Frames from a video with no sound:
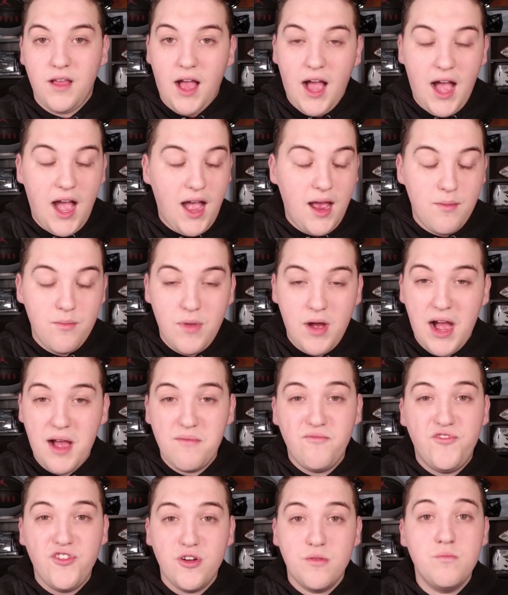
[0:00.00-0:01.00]
I'm
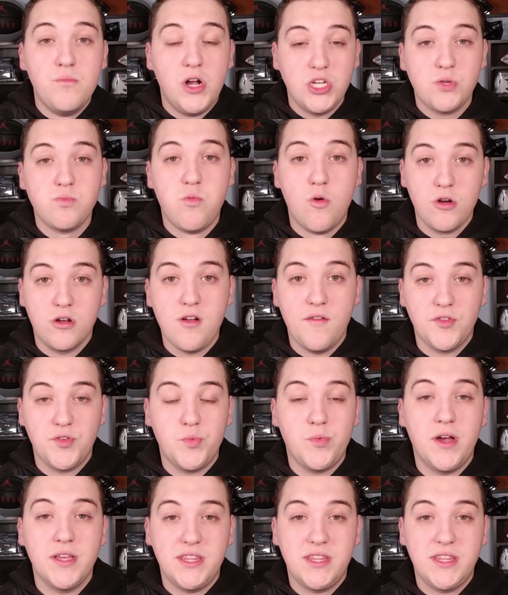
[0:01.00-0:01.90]
I'm feel much more comfortable